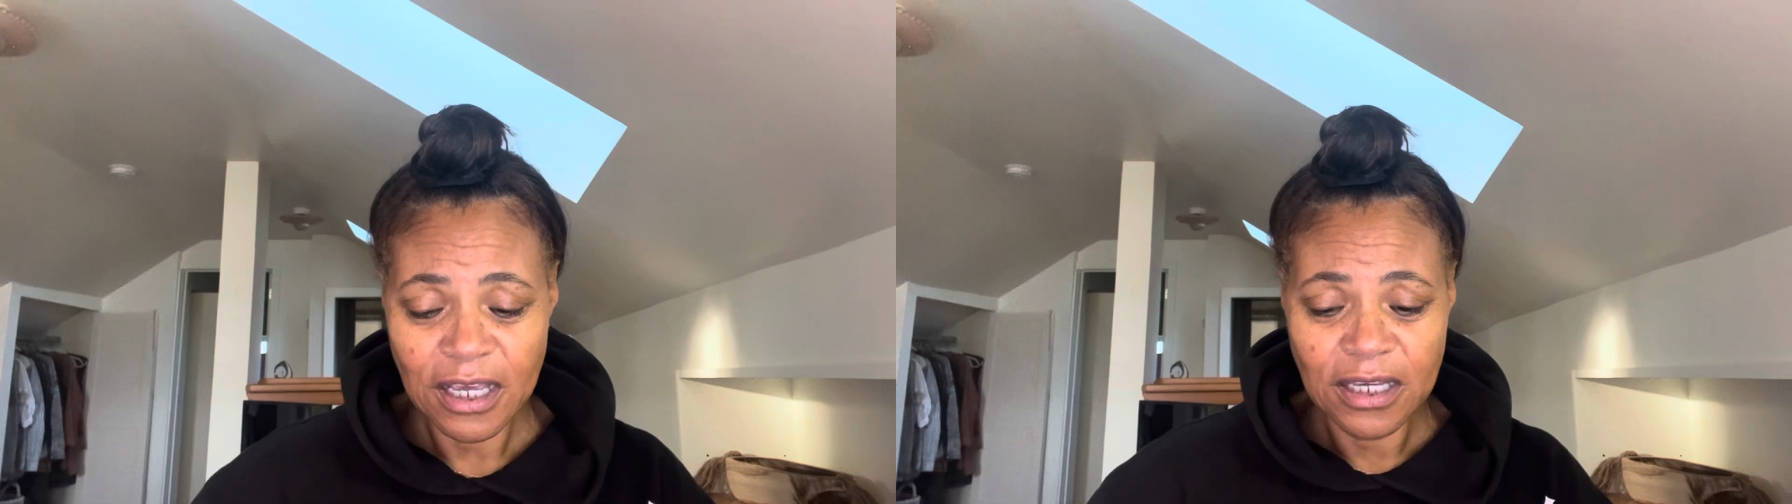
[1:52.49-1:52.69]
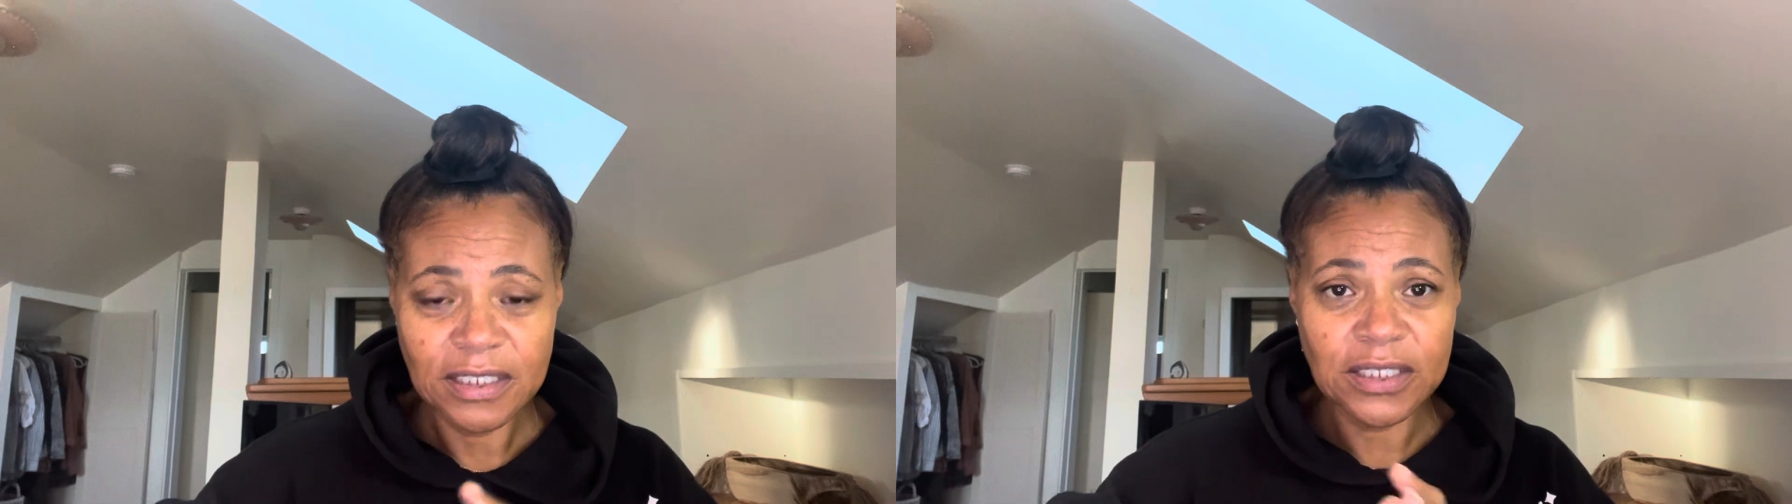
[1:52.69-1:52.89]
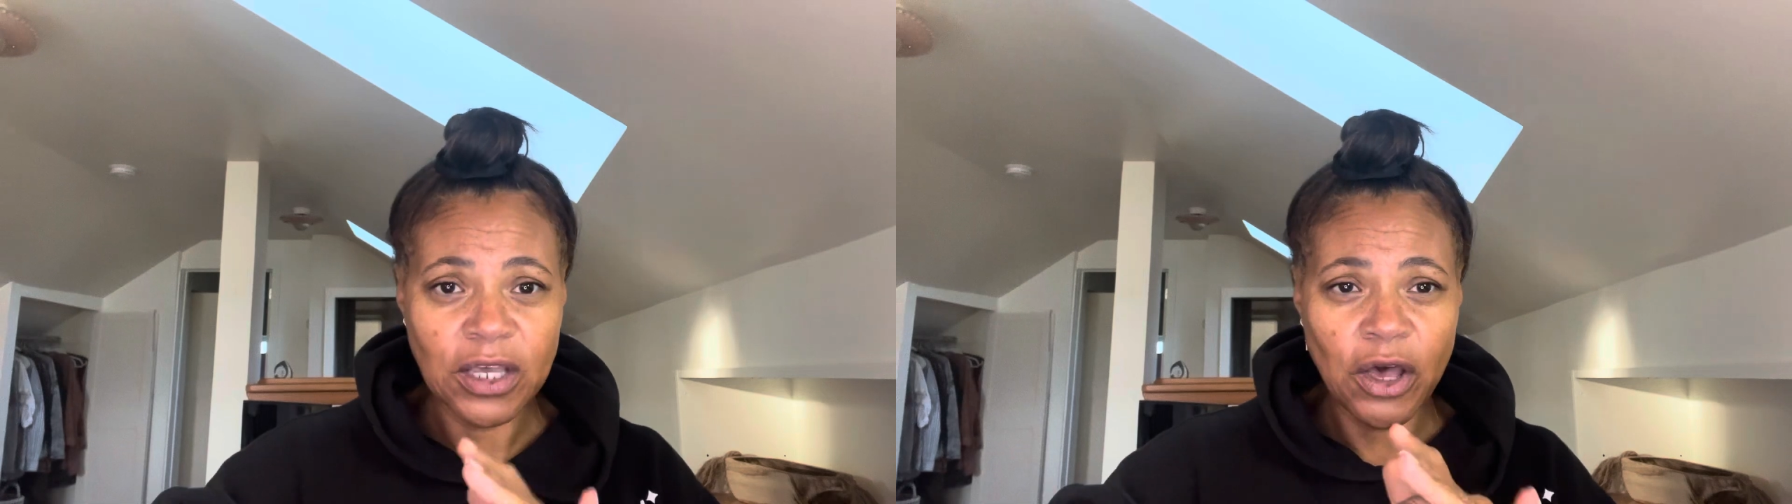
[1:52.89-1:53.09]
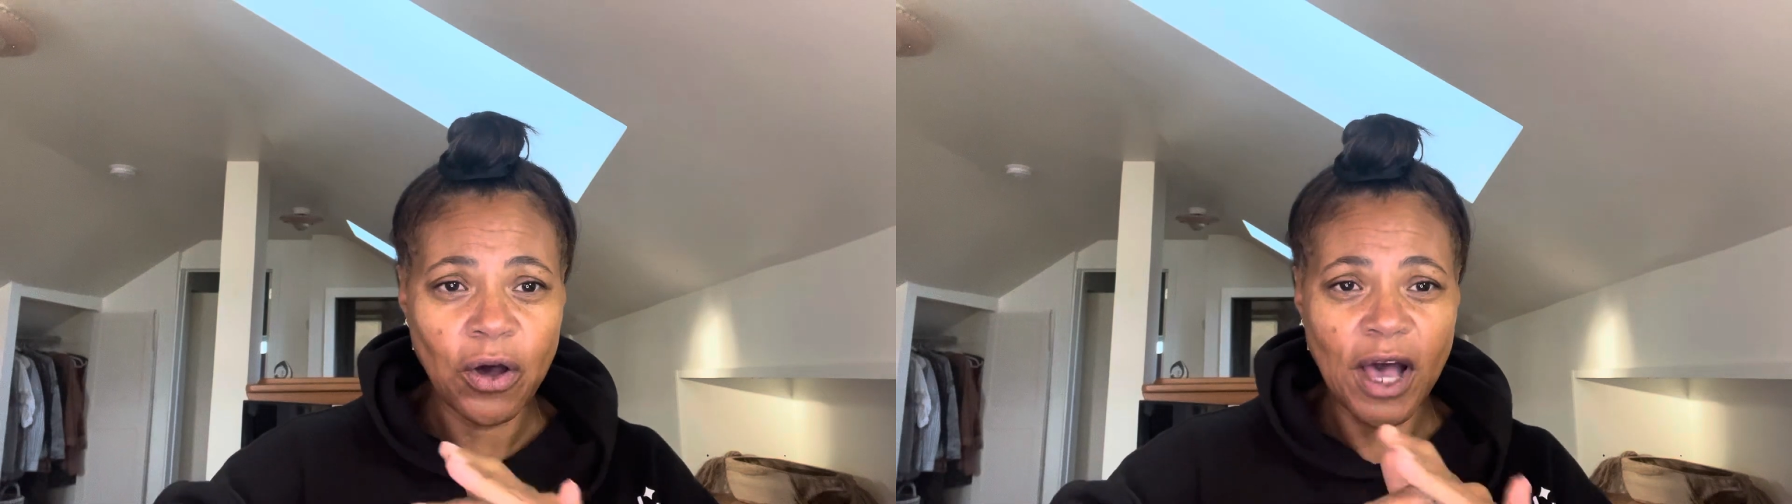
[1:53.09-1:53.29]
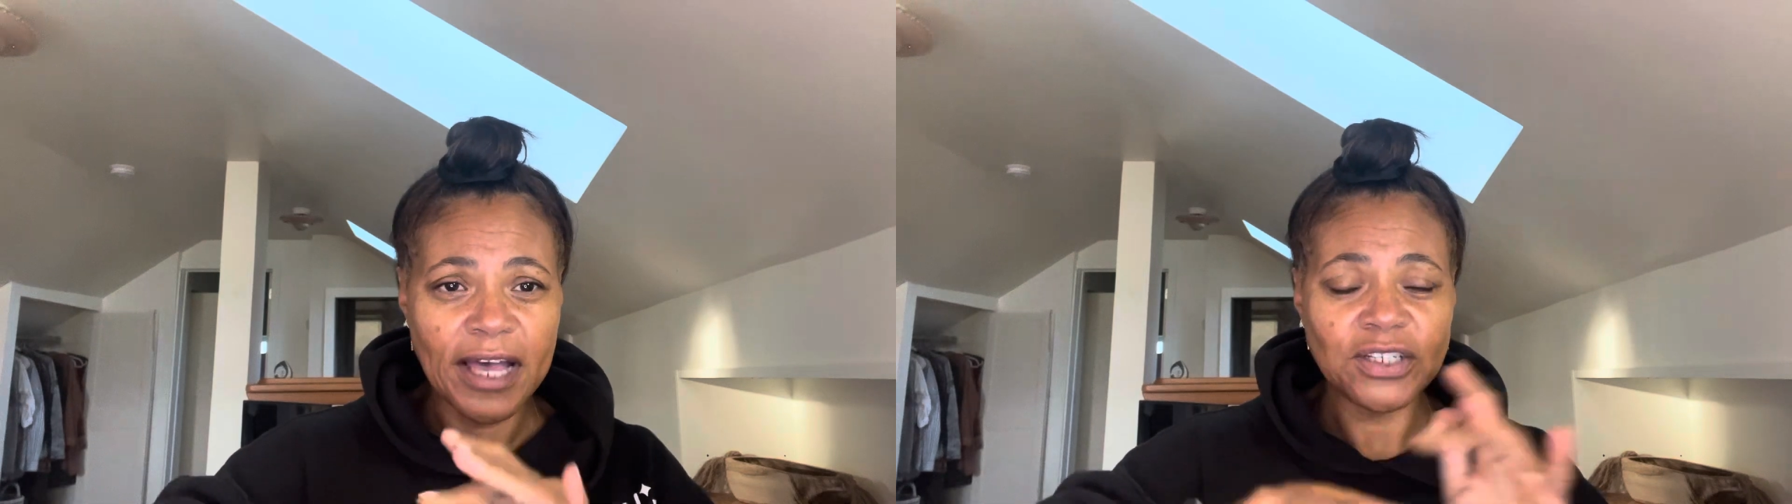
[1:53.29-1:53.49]

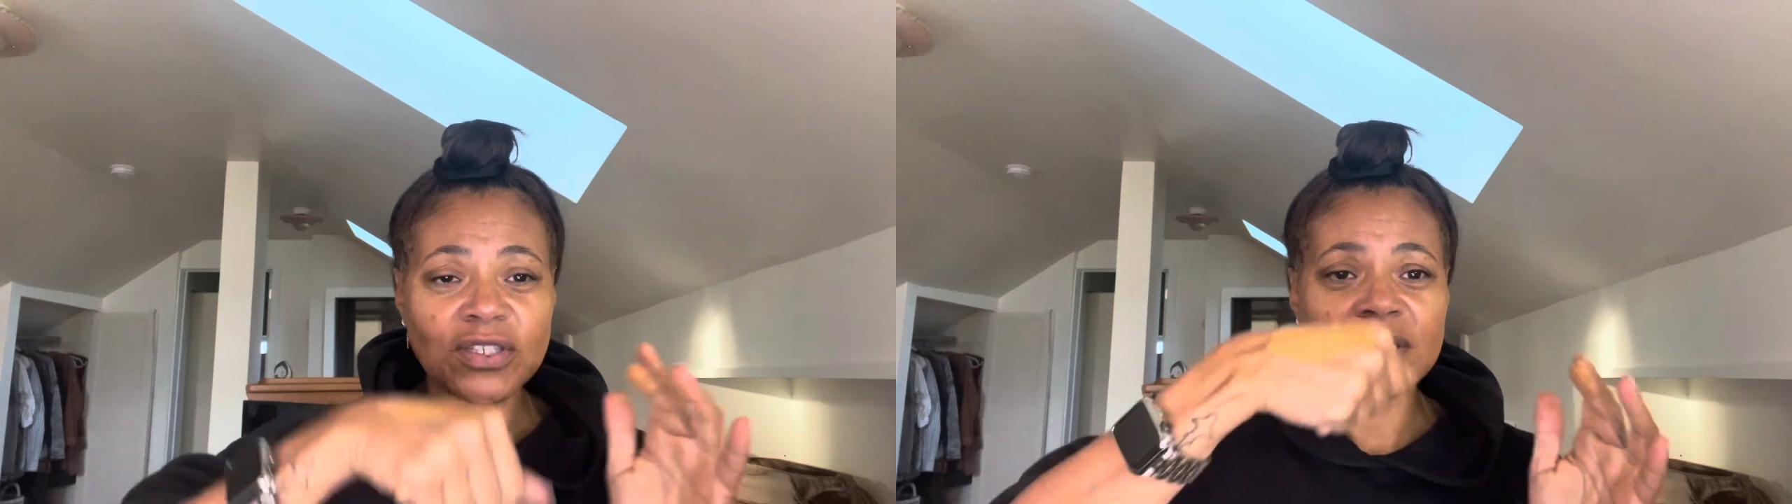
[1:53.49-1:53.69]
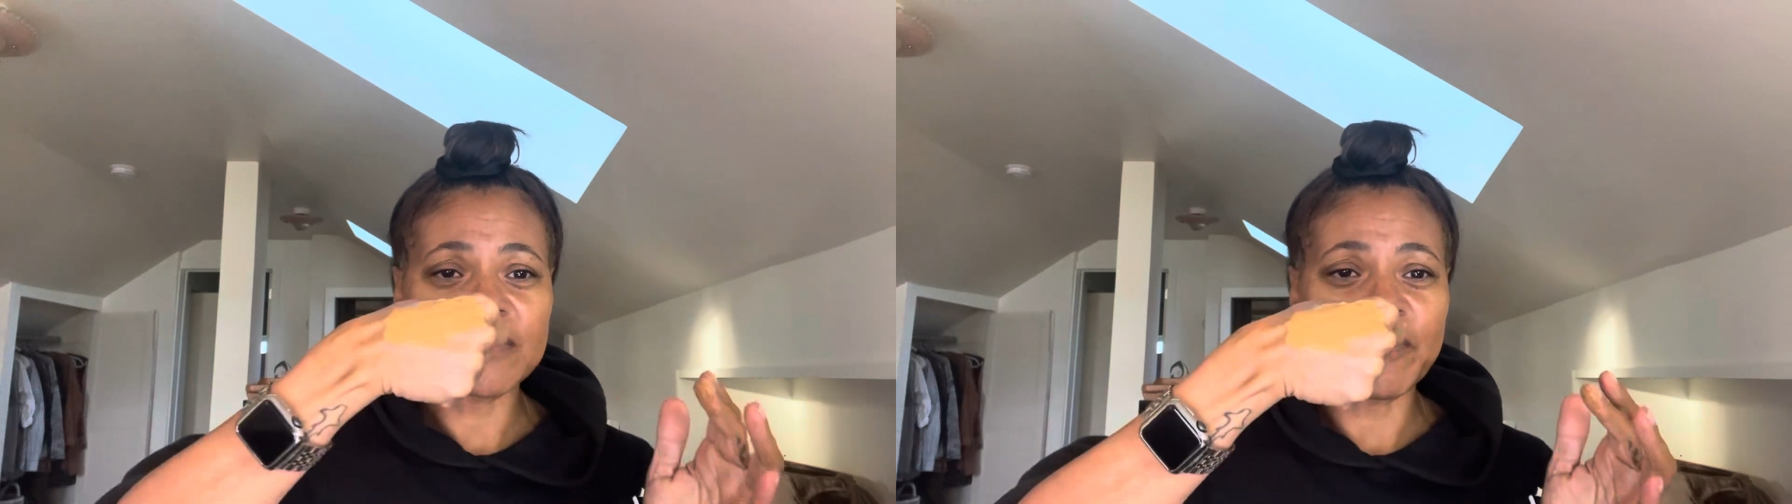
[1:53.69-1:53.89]
So I just